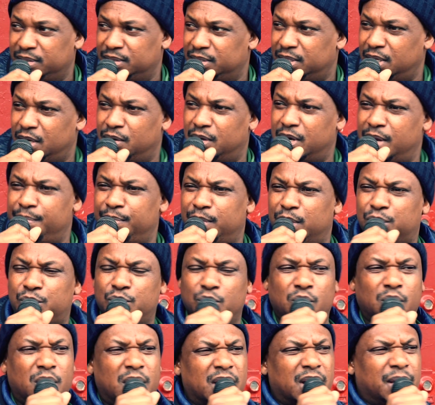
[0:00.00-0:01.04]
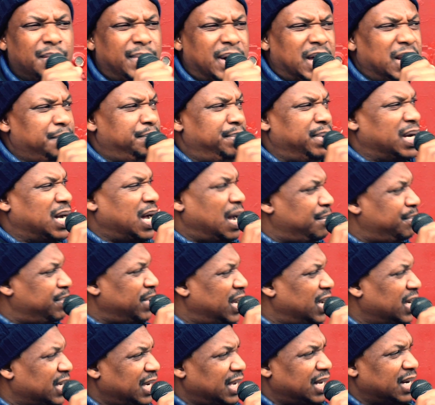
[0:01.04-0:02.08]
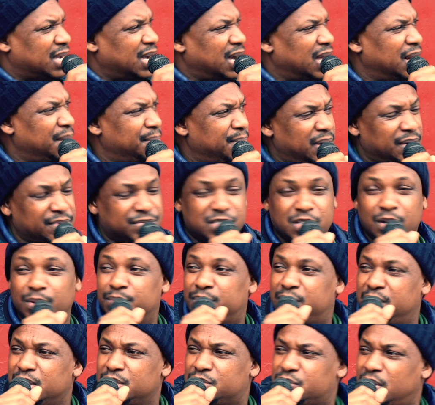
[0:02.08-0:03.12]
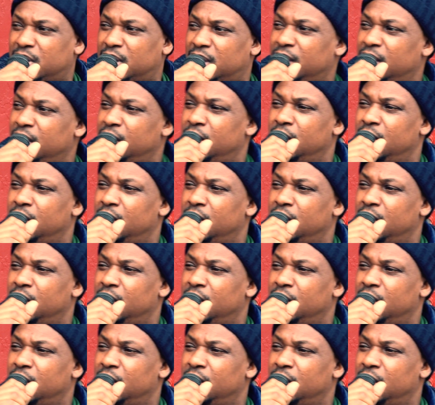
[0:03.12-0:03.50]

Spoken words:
Now them not too want nobody pick apple again because them have some things that